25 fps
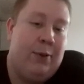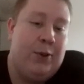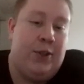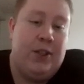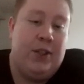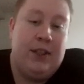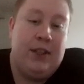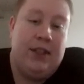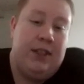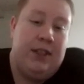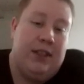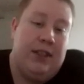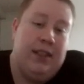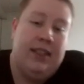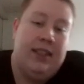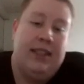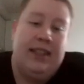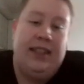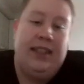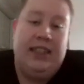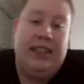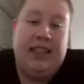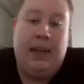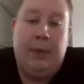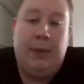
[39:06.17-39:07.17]
watch
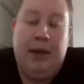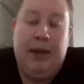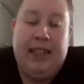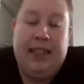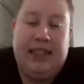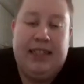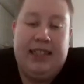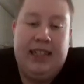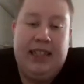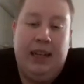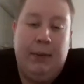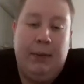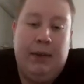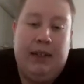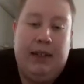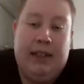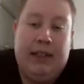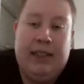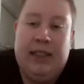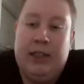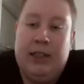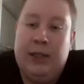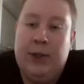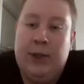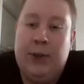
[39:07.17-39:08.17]
Japanese
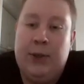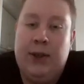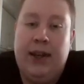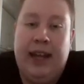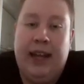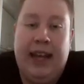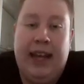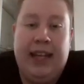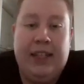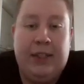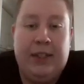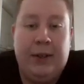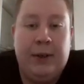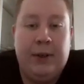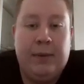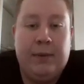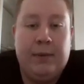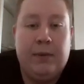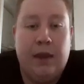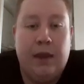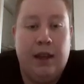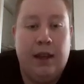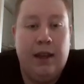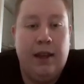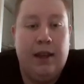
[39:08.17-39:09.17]
cinema all day. So
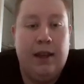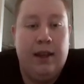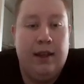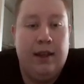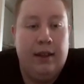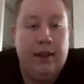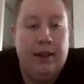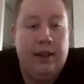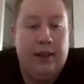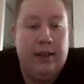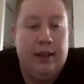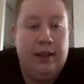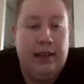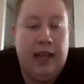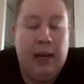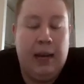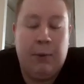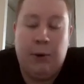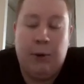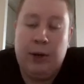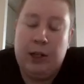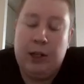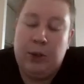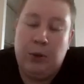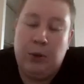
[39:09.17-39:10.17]
yeah,
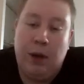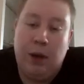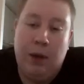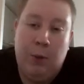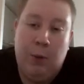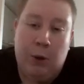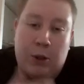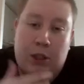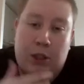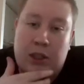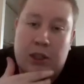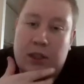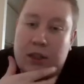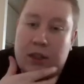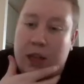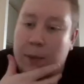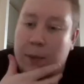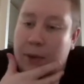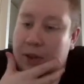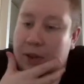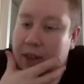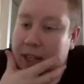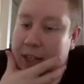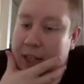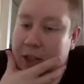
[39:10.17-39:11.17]
I'm gonna try watch some
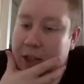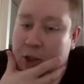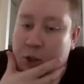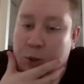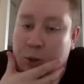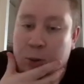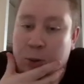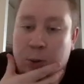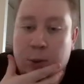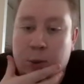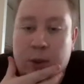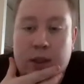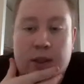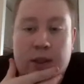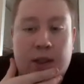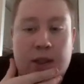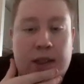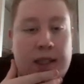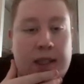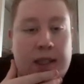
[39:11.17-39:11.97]
of these soon.